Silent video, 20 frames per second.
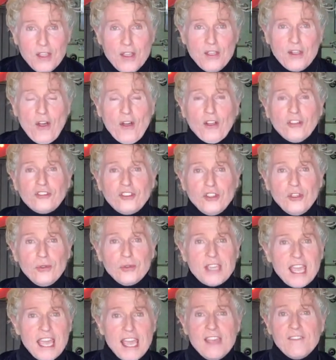'Cause
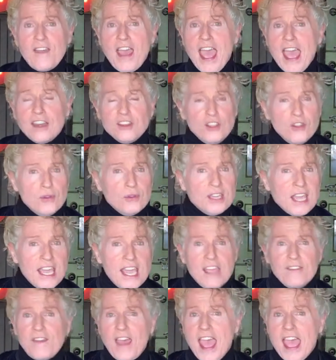you give and you
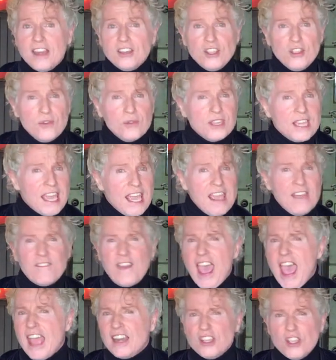give and you give
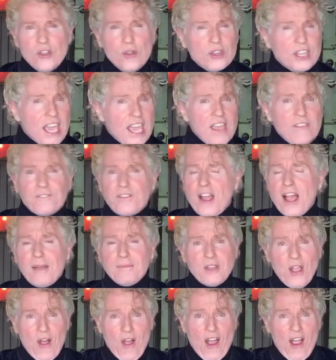and you give
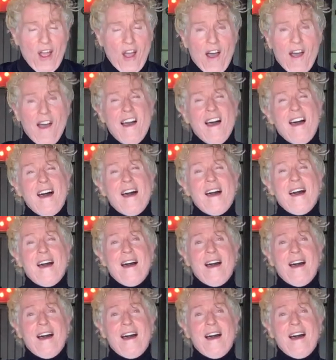from your heart.